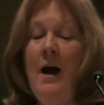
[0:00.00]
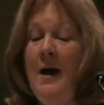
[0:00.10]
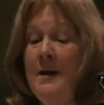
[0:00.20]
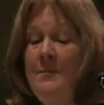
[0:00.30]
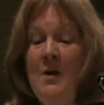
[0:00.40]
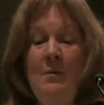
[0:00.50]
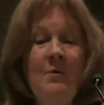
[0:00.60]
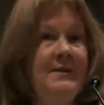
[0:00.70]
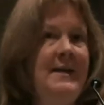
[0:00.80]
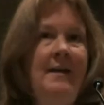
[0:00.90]
I am no
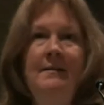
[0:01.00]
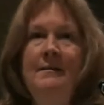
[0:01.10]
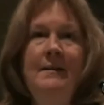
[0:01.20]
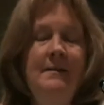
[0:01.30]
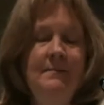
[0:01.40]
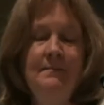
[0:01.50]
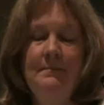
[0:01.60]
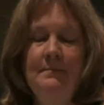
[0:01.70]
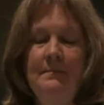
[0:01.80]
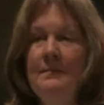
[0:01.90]
more talented,
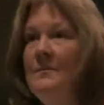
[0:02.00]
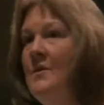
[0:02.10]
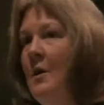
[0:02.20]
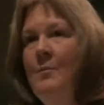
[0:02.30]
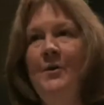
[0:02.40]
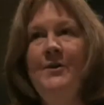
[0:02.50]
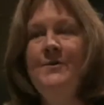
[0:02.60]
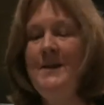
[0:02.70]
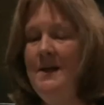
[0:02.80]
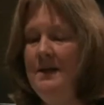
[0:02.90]
no more
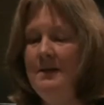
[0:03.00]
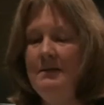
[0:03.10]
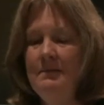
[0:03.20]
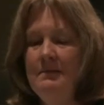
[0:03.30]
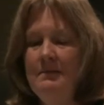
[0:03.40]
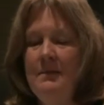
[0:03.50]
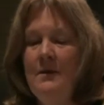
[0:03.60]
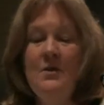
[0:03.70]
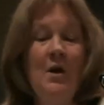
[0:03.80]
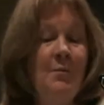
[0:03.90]
unique,
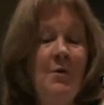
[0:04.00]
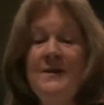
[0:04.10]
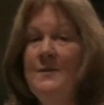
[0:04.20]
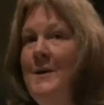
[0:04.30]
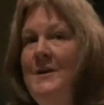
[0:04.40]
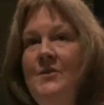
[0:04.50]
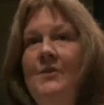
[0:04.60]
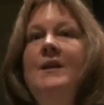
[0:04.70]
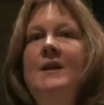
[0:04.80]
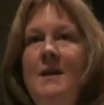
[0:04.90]
no more special
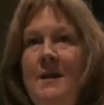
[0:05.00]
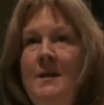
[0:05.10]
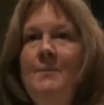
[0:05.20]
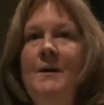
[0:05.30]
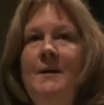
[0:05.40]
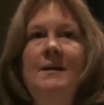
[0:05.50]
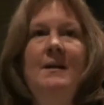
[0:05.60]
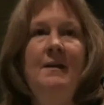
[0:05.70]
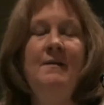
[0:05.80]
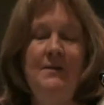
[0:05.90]
than anyone
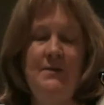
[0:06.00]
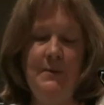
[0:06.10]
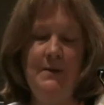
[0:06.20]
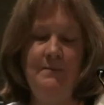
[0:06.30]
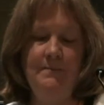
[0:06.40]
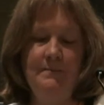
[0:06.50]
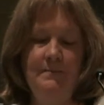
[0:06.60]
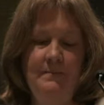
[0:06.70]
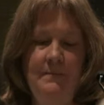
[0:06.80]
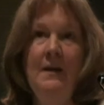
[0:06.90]
in this room.
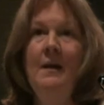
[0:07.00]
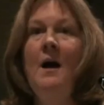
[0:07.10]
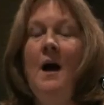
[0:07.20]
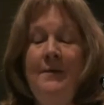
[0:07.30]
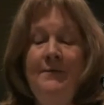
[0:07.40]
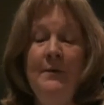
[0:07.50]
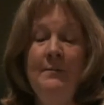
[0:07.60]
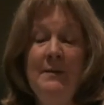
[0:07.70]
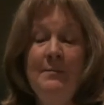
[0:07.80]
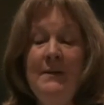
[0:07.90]
I
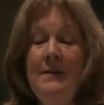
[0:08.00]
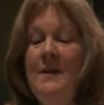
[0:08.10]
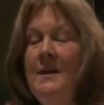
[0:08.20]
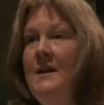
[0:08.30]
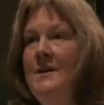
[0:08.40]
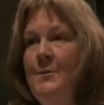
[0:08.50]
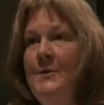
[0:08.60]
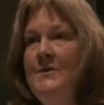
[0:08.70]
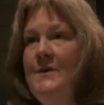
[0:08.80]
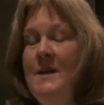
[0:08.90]
firmly believe that each
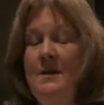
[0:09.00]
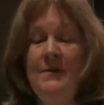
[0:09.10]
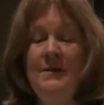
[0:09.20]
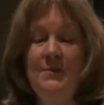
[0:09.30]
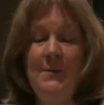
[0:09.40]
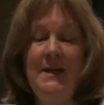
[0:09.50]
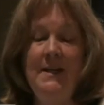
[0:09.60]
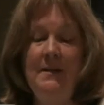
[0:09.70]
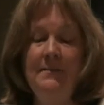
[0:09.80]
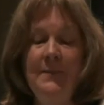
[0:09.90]
person here this
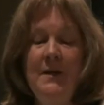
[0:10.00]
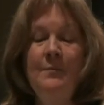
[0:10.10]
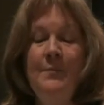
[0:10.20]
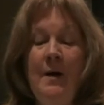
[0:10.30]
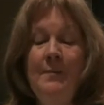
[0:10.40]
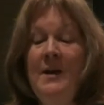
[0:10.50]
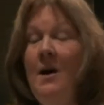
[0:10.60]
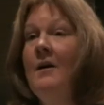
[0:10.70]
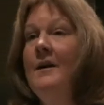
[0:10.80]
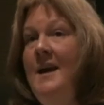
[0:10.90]
weekend probably
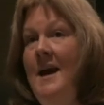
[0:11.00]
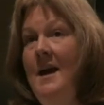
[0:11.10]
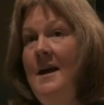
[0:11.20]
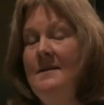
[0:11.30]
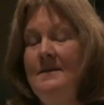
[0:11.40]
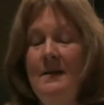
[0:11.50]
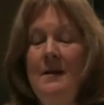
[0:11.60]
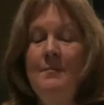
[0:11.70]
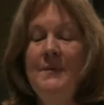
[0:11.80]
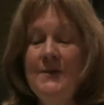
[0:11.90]
already has,
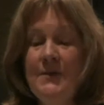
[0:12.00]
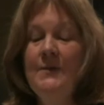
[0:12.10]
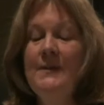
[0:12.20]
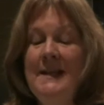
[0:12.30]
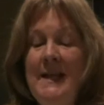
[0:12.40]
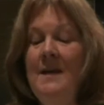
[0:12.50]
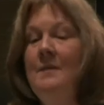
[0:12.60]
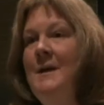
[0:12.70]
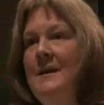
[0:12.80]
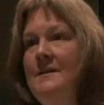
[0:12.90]
but certainly
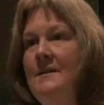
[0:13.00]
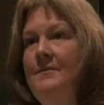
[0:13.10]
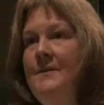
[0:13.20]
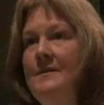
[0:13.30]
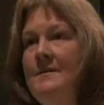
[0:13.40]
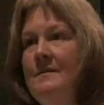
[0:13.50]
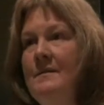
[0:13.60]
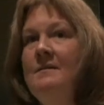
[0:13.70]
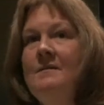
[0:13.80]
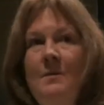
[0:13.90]
can make a difference
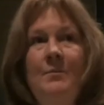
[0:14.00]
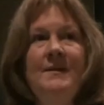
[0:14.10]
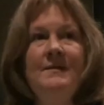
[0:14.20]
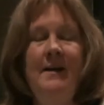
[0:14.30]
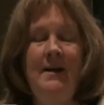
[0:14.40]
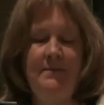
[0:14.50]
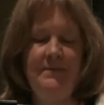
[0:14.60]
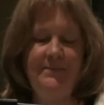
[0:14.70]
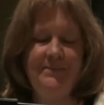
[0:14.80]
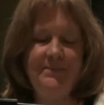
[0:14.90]
in someone's life.